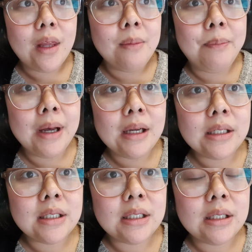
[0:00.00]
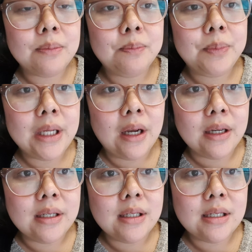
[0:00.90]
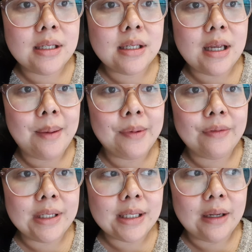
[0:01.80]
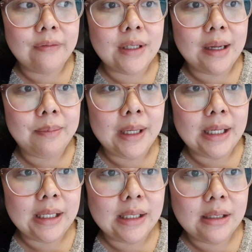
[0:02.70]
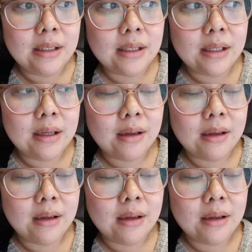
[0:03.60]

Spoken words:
But because I'm a risk of diabetes,